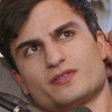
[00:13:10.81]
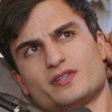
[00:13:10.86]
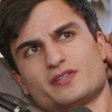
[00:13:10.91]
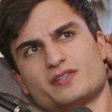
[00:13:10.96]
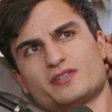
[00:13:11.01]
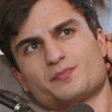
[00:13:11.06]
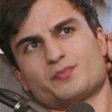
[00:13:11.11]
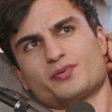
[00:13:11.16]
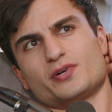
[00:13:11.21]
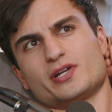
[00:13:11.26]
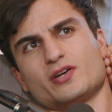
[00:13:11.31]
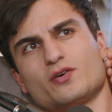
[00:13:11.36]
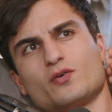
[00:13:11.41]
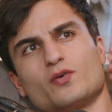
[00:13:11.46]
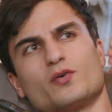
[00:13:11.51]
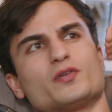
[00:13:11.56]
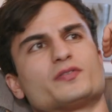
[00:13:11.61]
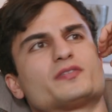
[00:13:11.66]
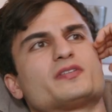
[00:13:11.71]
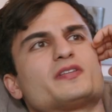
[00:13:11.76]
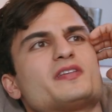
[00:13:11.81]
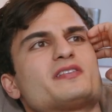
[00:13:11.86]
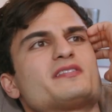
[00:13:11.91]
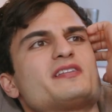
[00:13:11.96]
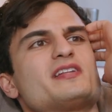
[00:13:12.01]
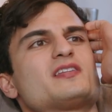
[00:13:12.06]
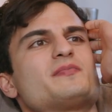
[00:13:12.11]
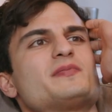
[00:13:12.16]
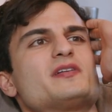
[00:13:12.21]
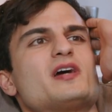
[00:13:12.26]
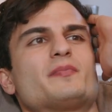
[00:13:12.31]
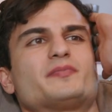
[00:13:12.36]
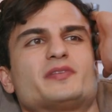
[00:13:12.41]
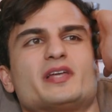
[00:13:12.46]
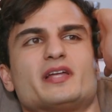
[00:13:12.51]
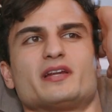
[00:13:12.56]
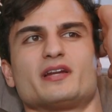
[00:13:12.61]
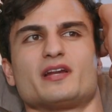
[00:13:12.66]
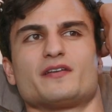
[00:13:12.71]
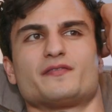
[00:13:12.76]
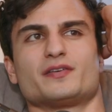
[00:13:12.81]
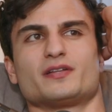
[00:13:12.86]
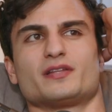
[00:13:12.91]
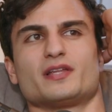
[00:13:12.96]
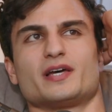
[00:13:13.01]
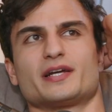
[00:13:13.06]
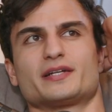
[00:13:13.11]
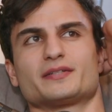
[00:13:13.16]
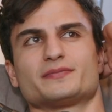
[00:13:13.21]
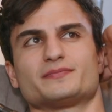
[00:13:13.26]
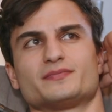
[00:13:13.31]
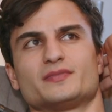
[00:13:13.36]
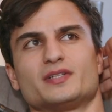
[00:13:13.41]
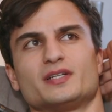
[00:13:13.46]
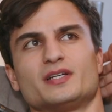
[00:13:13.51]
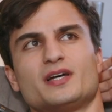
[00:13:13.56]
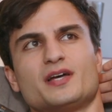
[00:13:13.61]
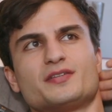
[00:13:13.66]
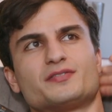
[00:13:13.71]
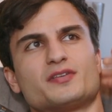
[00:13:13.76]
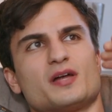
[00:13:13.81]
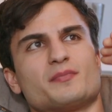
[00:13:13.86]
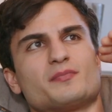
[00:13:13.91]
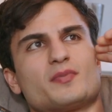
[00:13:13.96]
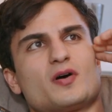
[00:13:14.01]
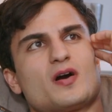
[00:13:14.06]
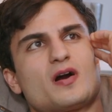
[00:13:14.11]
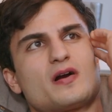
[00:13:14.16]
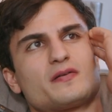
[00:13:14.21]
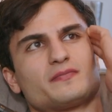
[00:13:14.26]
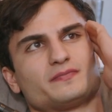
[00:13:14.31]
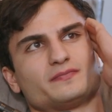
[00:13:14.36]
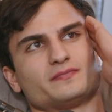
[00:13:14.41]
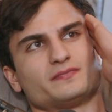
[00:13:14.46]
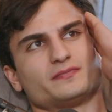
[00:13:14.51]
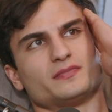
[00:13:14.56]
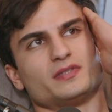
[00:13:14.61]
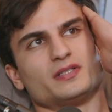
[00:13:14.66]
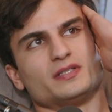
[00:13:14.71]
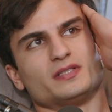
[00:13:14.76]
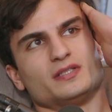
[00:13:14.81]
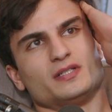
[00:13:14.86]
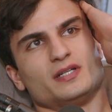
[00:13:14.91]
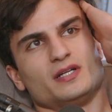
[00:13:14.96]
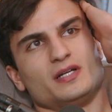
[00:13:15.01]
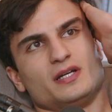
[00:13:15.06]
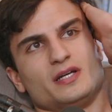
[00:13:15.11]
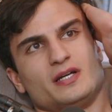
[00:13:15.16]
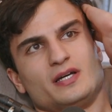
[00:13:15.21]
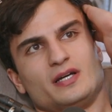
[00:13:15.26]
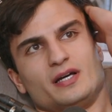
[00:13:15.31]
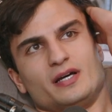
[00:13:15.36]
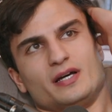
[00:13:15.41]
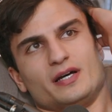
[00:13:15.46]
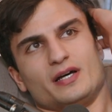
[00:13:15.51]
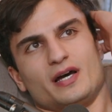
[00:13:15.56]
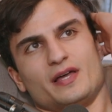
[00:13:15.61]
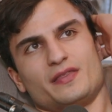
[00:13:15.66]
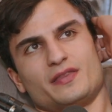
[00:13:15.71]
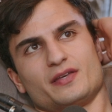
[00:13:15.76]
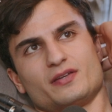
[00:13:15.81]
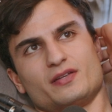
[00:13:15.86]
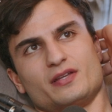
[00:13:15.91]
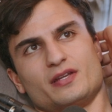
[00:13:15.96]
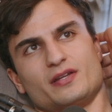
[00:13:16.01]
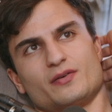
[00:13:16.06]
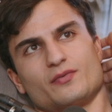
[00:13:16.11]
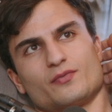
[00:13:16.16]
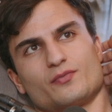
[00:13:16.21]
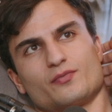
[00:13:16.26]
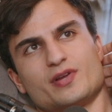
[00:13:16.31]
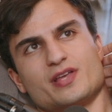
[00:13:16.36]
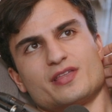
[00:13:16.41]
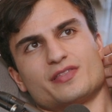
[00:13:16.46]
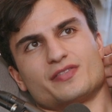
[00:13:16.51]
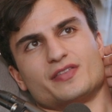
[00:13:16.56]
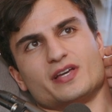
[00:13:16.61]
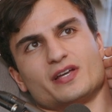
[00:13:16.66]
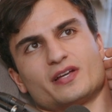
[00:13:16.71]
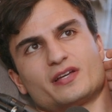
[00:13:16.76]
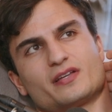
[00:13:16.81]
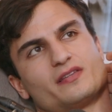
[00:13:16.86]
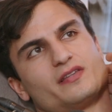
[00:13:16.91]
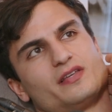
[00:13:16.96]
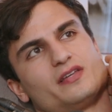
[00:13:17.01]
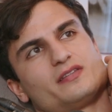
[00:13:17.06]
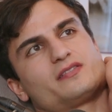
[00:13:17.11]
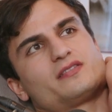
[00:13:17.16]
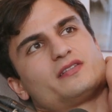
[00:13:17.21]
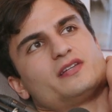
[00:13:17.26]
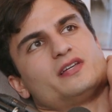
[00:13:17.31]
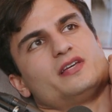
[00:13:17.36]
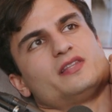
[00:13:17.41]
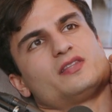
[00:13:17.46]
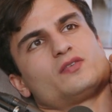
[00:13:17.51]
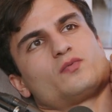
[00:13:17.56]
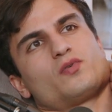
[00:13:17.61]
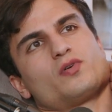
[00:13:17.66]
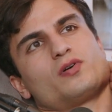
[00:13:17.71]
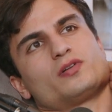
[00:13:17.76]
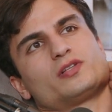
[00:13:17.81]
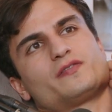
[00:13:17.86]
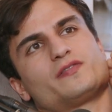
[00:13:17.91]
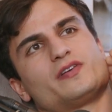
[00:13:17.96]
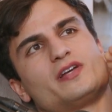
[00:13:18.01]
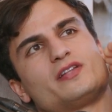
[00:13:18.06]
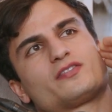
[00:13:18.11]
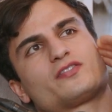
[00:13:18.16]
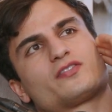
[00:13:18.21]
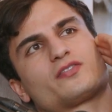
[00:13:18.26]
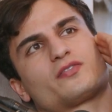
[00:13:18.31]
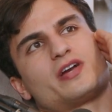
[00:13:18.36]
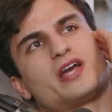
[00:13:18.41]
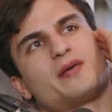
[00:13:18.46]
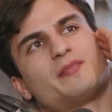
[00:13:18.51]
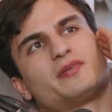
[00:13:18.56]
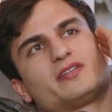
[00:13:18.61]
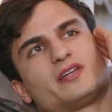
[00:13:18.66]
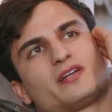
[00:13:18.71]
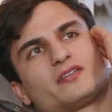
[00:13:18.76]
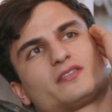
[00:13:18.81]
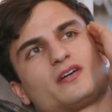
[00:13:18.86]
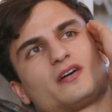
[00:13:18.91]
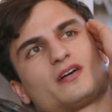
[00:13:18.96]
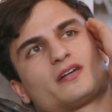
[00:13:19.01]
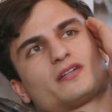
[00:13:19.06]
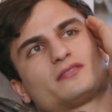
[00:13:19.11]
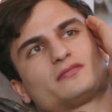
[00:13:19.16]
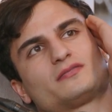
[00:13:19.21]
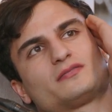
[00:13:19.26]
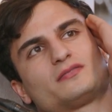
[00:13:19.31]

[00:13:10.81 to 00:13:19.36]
This is pretty such. old. This needs to be updated. I feel like Dunbar. The notion that there's rethink that this in the world limit. of Instagram and TikTok.